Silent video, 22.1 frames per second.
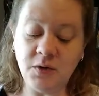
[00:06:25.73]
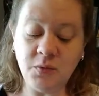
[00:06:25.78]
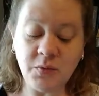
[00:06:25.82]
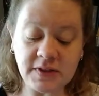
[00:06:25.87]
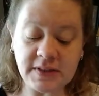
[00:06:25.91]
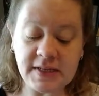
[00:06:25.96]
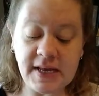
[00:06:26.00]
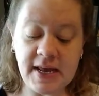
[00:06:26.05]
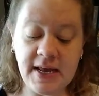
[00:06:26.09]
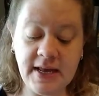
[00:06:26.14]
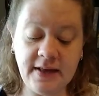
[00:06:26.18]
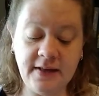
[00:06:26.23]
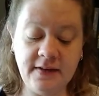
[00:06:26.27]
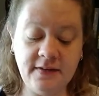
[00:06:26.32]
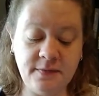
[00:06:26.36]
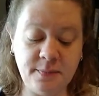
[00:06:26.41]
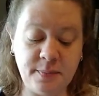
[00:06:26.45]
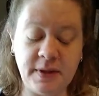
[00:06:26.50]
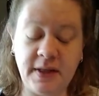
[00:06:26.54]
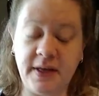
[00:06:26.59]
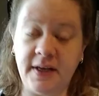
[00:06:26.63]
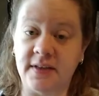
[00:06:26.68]
would take his
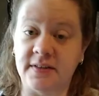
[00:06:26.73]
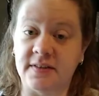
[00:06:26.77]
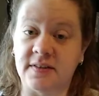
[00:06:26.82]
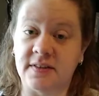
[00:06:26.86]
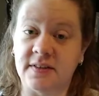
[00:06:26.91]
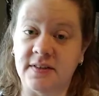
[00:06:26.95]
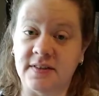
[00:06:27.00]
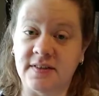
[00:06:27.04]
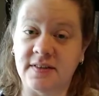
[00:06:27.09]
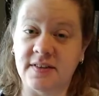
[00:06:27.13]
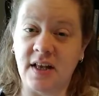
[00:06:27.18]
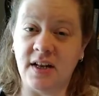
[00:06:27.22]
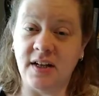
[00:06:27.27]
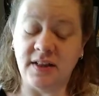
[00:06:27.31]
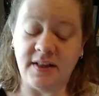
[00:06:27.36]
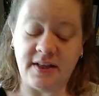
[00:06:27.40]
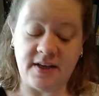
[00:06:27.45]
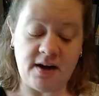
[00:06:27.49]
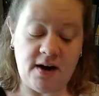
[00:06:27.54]
place in settling